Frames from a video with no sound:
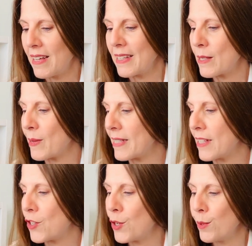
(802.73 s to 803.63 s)
this one
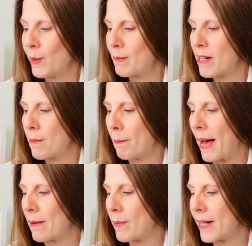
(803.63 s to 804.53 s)
says, two women
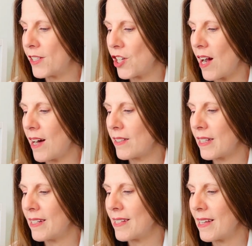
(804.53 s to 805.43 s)
bound by a child
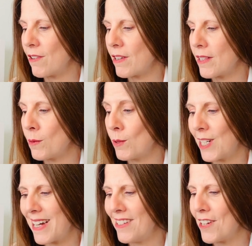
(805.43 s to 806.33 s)
and a secret that will
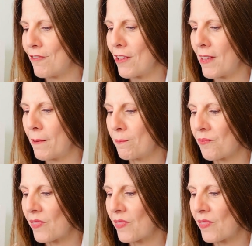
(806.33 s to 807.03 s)
change everything.